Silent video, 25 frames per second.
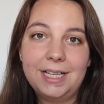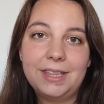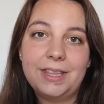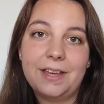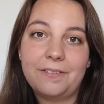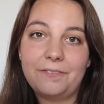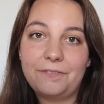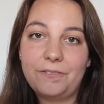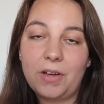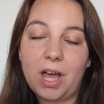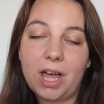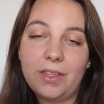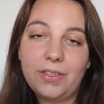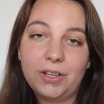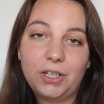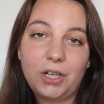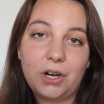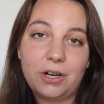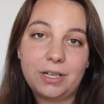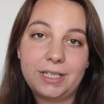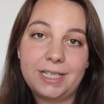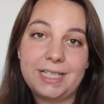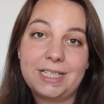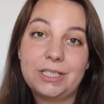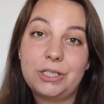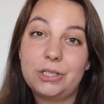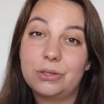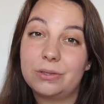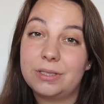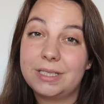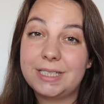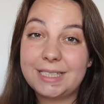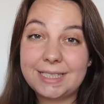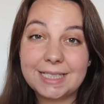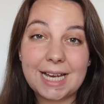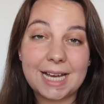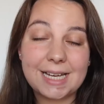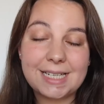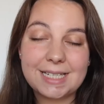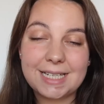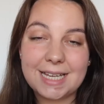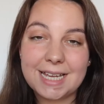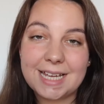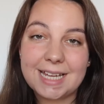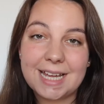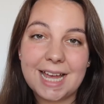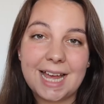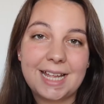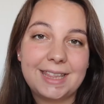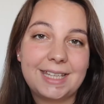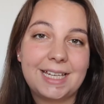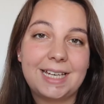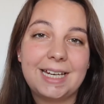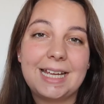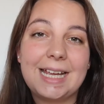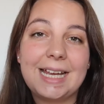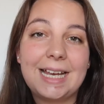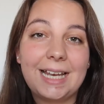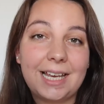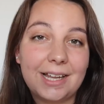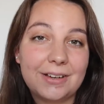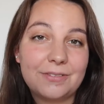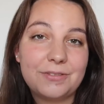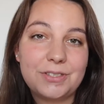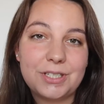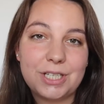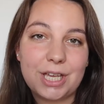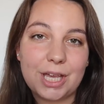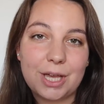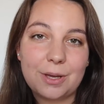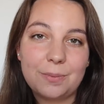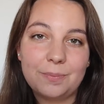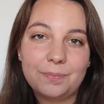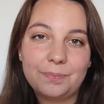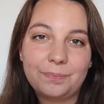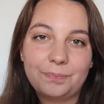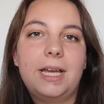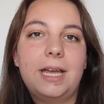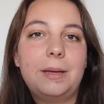that Father God is your daddy and that he loves you.